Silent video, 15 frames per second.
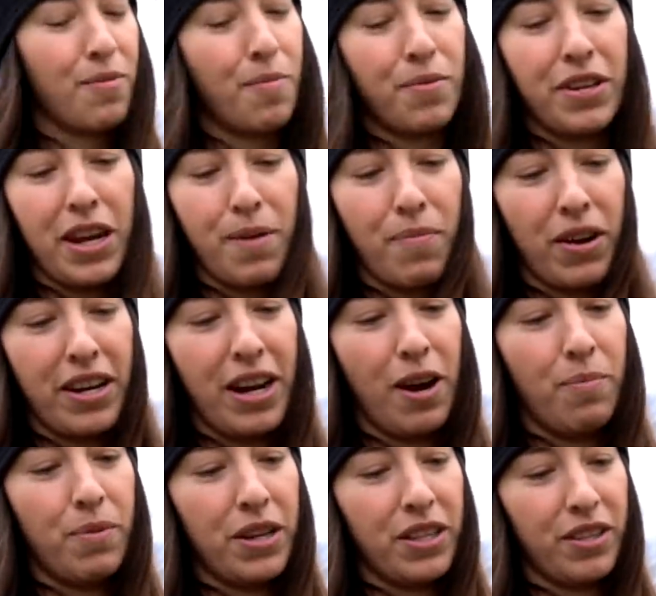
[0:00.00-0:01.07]
remember the name right
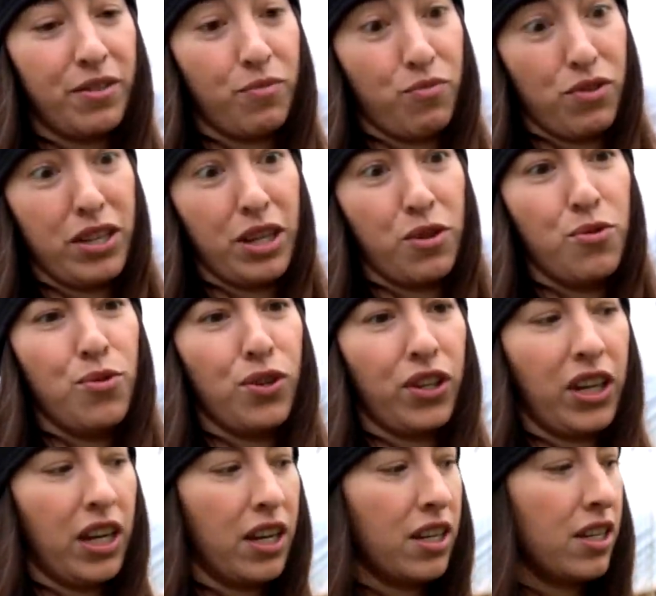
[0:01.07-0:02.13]
now, but it, it's really cool
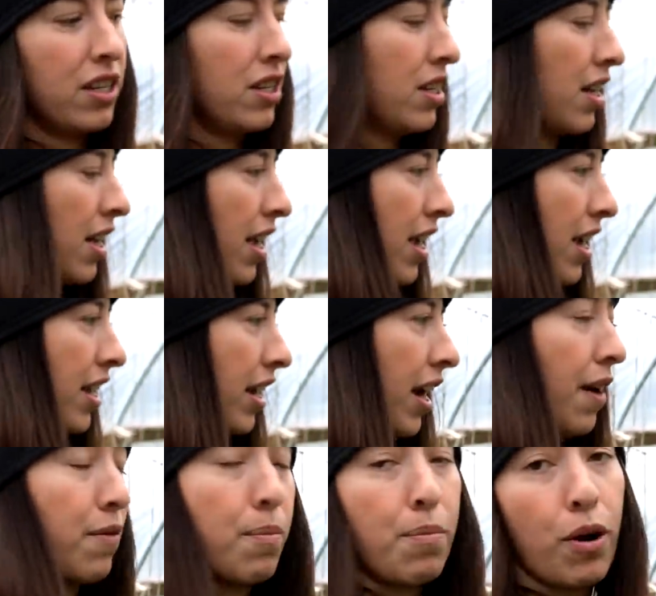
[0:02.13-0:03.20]
looking. And I
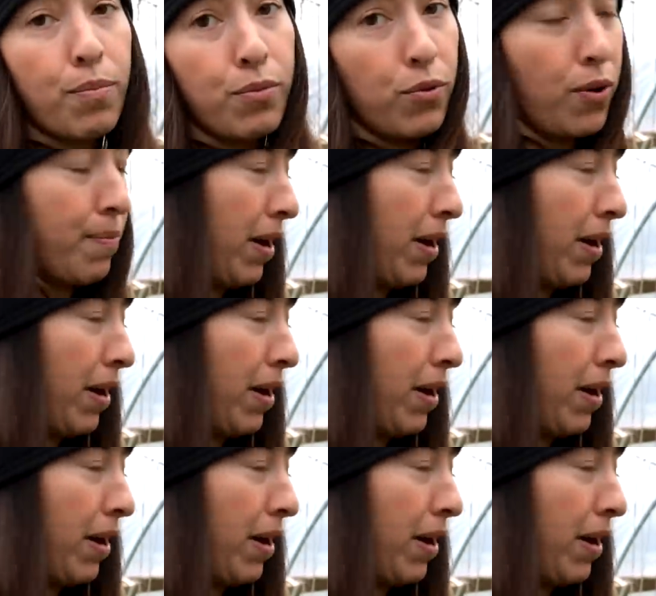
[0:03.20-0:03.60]
have a purple one